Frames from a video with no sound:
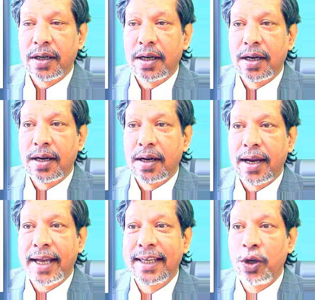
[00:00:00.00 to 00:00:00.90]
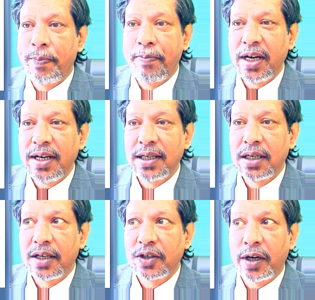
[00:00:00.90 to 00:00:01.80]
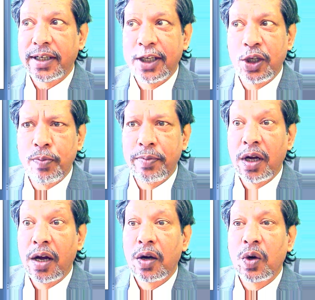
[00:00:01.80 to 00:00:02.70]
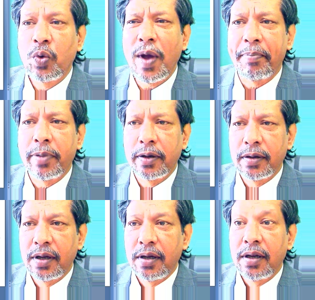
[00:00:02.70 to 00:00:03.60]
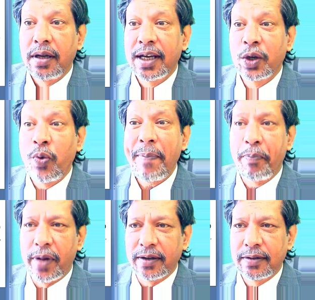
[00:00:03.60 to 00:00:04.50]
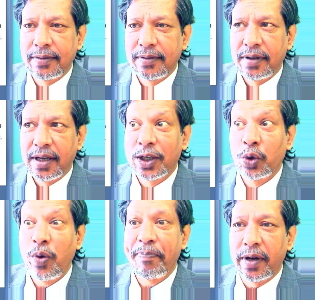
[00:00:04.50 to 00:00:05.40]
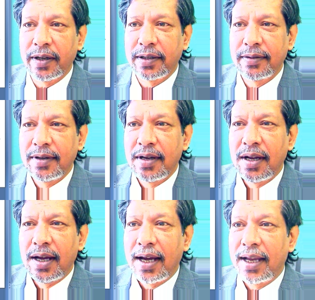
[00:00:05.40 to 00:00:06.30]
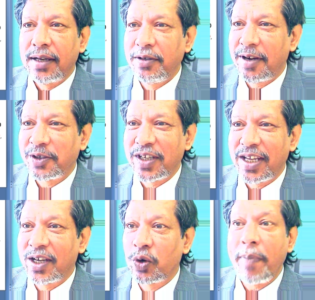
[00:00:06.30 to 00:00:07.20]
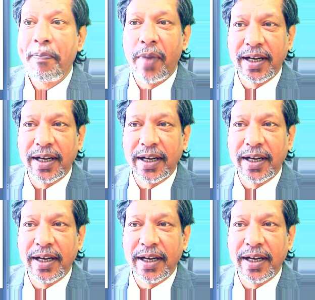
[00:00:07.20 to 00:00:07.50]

Not equipment. It's not cube. Quip. Equipment. Equipment. And do not say